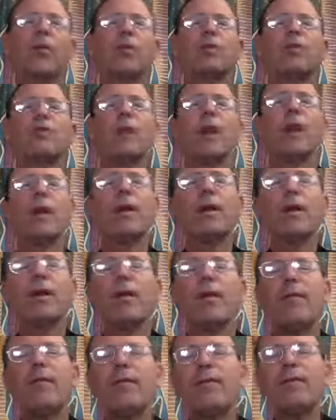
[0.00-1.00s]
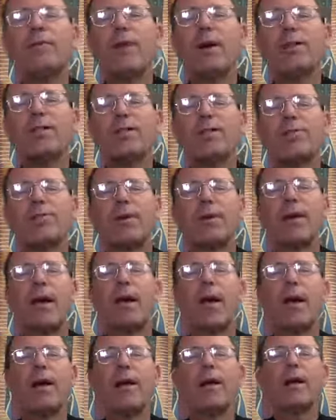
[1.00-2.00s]
we're trying to give you as much as we
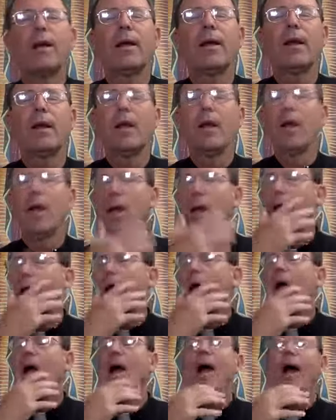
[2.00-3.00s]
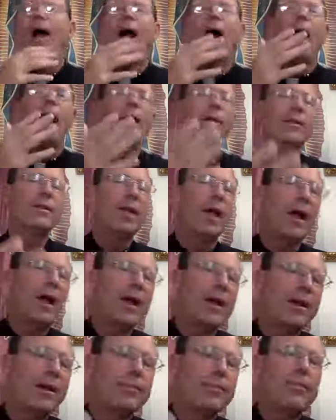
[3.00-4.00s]
can
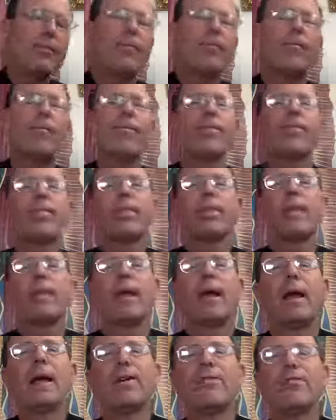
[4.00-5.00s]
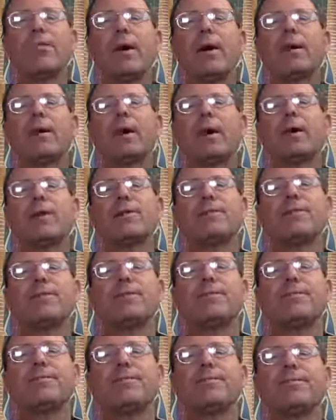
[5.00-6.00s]
online as well
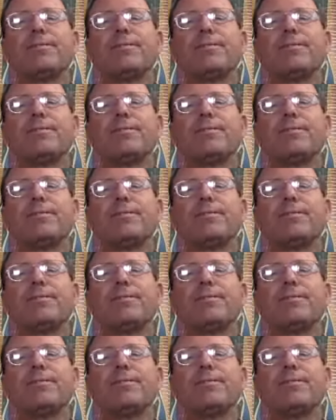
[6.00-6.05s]
as